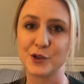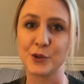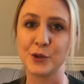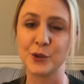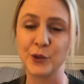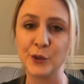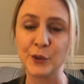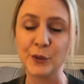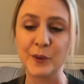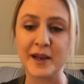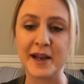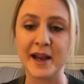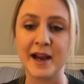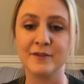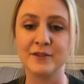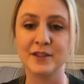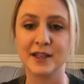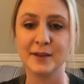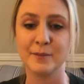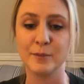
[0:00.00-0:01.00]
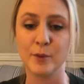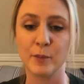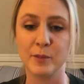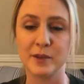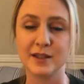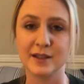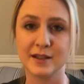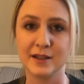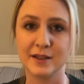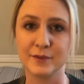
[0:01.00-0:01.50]
sure. We have seen
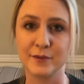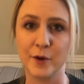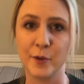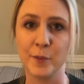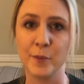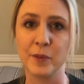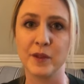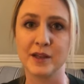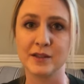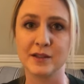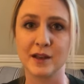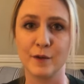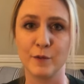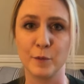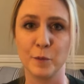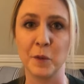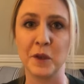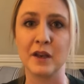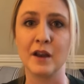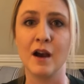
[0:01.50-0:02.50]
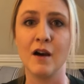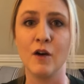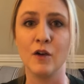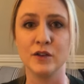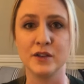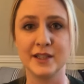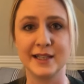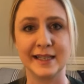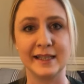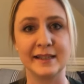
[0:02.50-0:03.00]
promises from this government
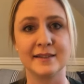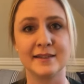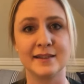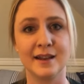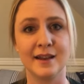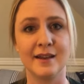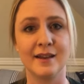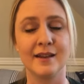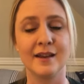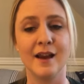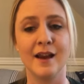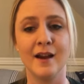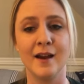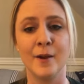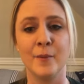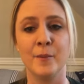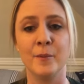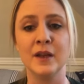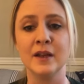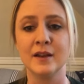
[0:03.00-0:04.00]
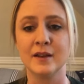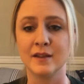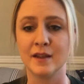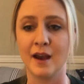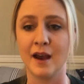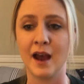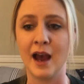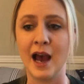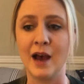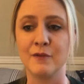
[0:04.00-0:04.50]
on testing. Um,
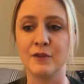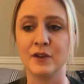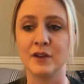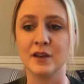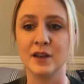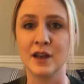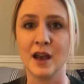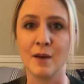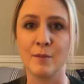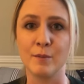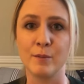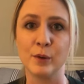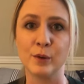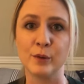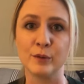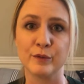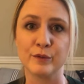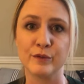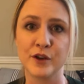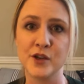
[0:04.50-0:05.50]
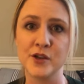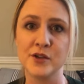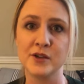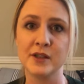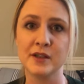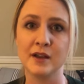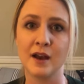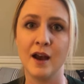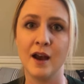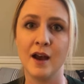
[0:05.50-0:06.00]
that haven't yet borne fruit.
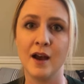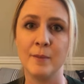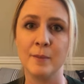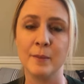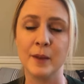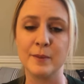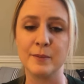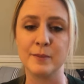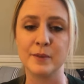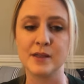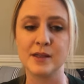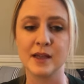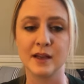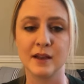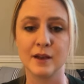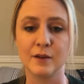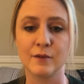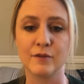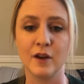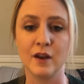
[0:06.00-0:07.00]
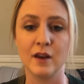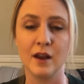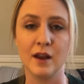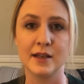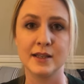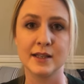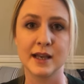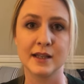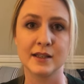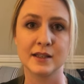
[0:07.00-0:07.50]
Um, in particular,
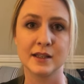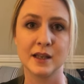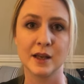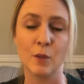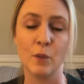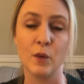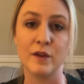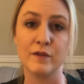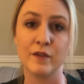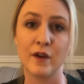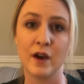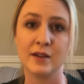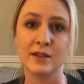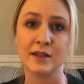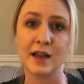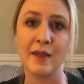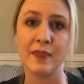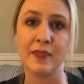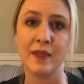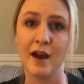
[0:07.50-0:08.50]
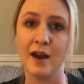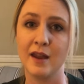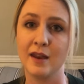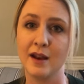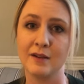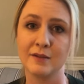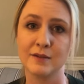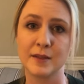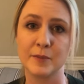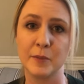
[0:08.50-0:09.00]
frontline testing, we first had that
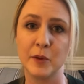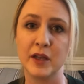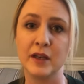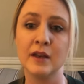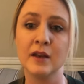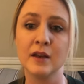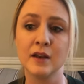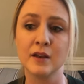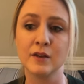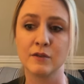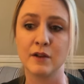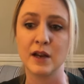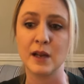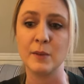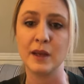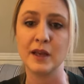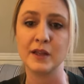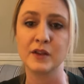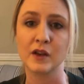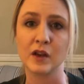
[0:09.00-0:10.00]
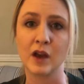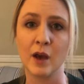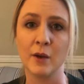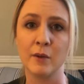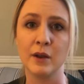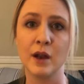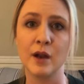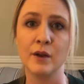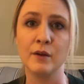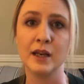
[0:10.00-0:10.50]
announcement three weeks ago, and